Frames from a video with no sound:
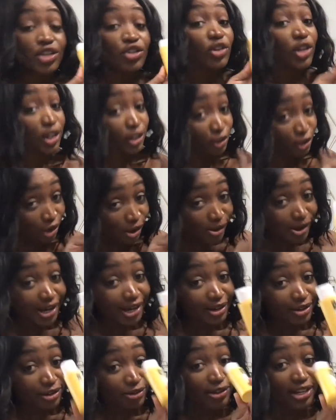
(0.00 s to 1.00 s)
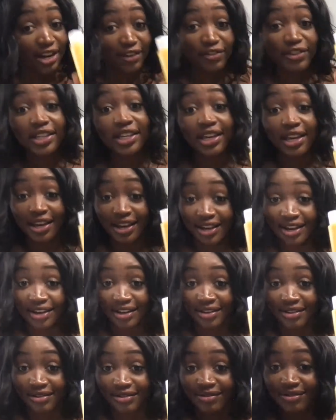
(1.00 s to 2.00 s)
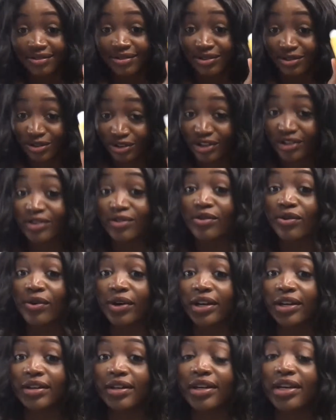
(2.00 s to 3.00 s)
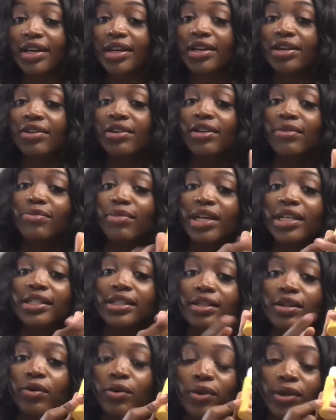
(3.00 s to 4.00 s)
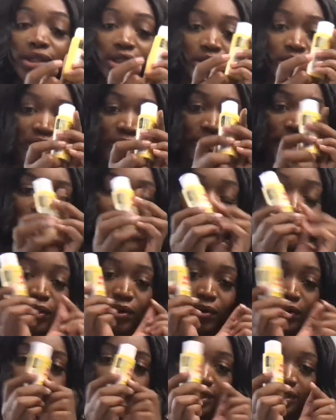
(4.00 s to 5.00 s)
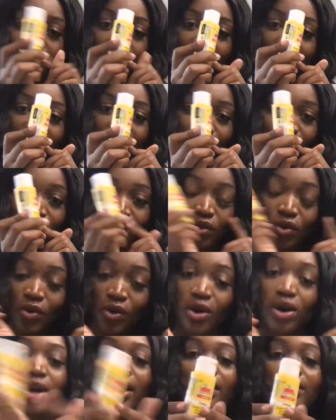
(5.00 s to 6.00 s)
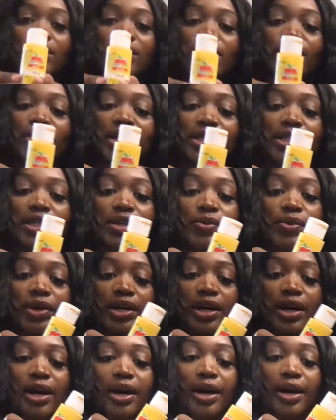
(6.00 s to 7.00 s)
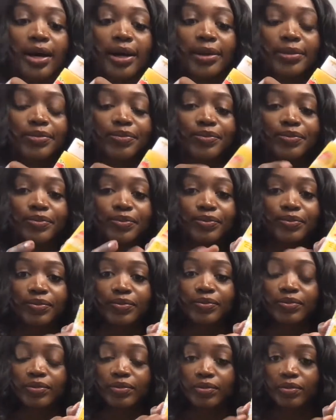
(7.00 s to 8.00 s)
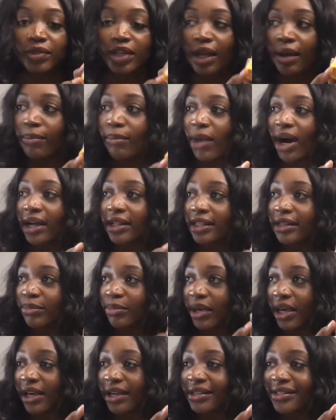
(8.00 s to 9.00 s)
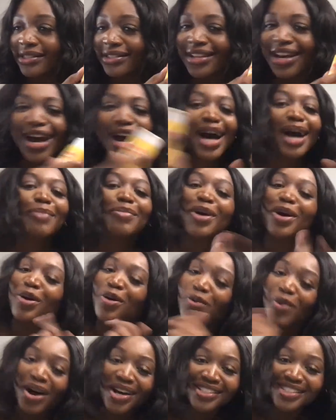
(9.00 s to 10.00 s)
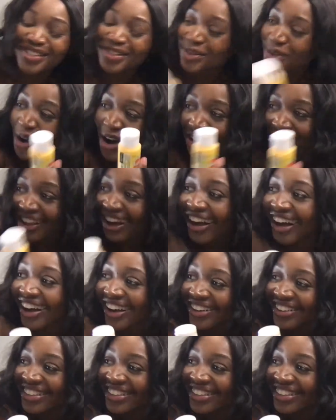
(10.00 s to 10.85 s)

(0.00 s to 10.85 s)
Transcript: You could do it. You definitely can. You do it. You can mix corn, you can mix it with cornstarch or you can mix it with um modeling paste. But who wants to do all that?